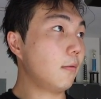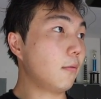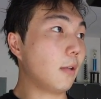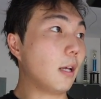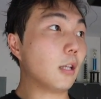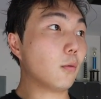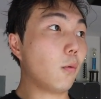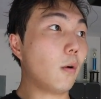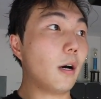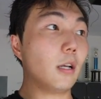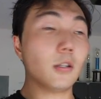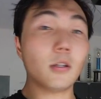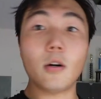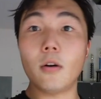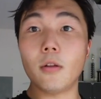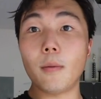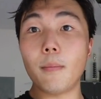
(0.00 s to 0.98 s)
that's why it's
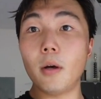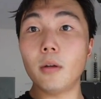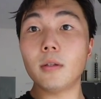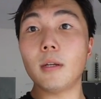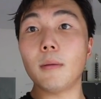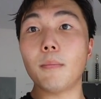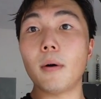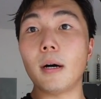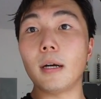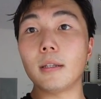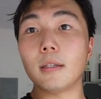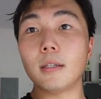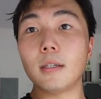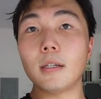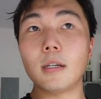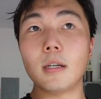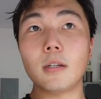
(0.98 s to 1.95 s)
called the melting
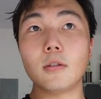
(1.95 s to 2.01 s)
pot.